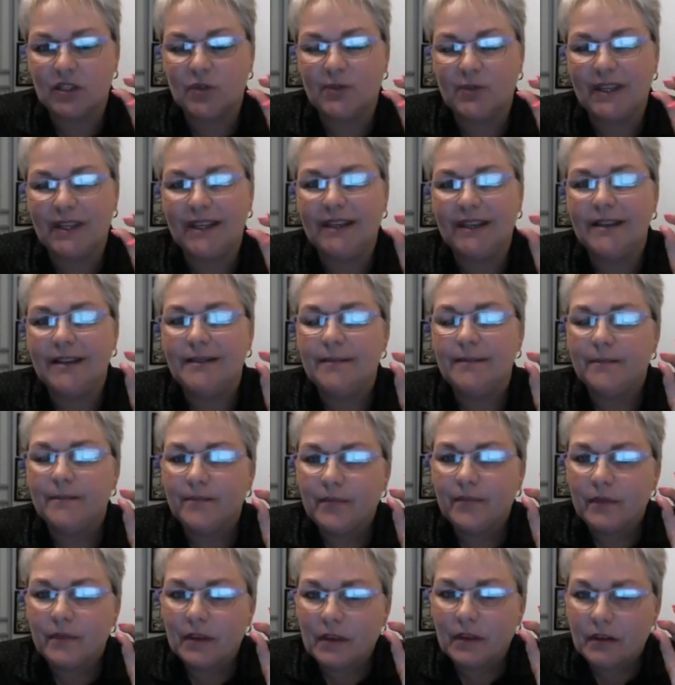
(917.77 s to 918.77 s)
me,
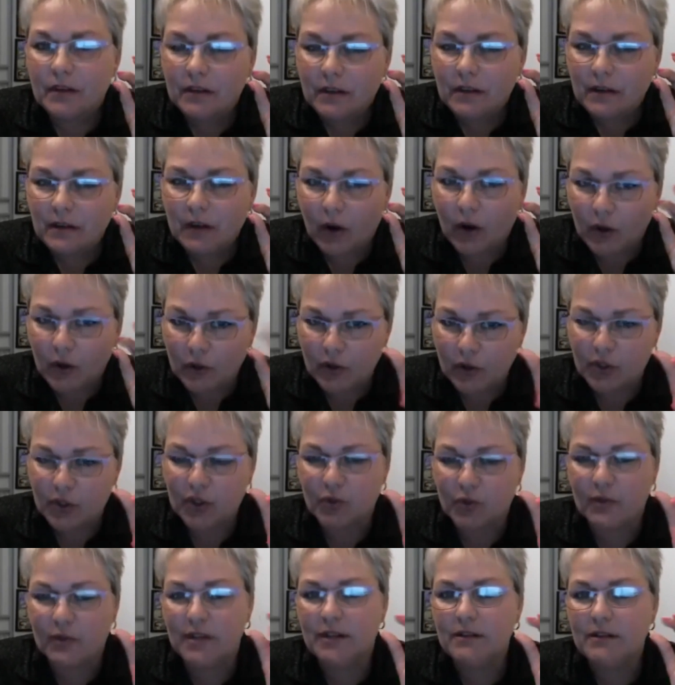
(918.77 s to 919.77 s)
are you
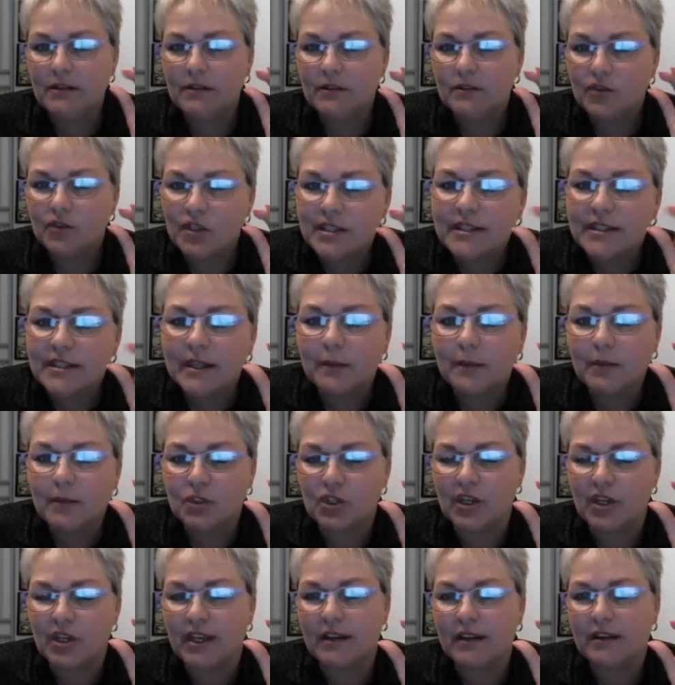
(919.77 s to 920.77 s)
sure? Just double
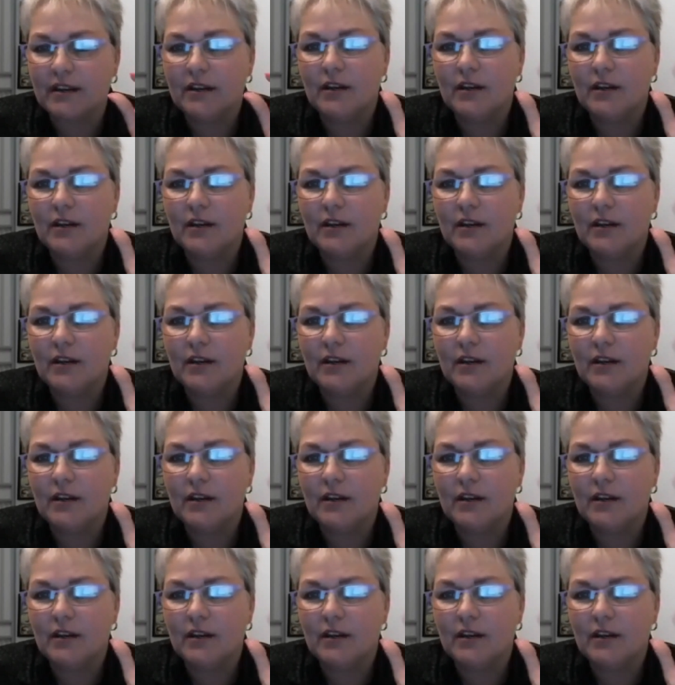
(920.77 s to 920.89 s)
check.